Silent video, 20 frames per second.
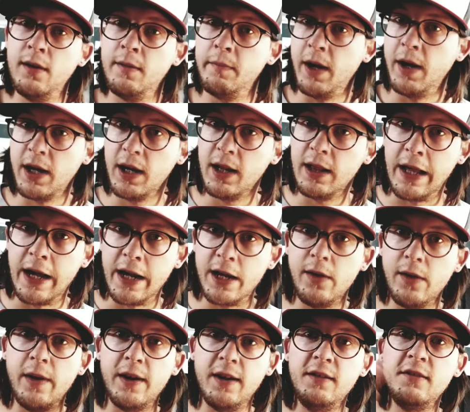I'm not going to lie to
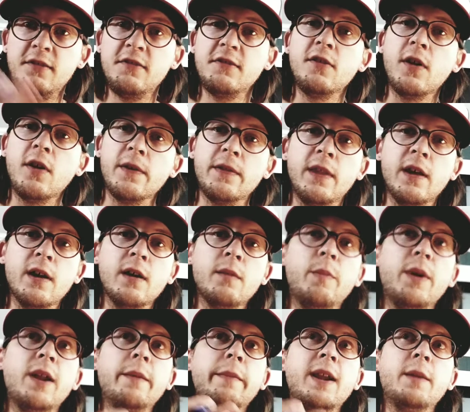you. I didn't start there,
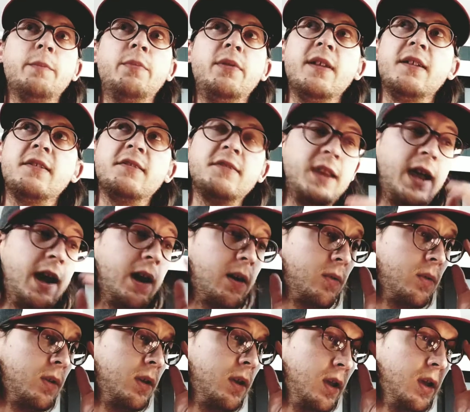but I'm at a place
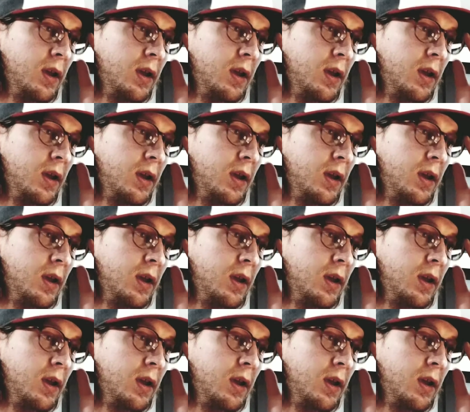now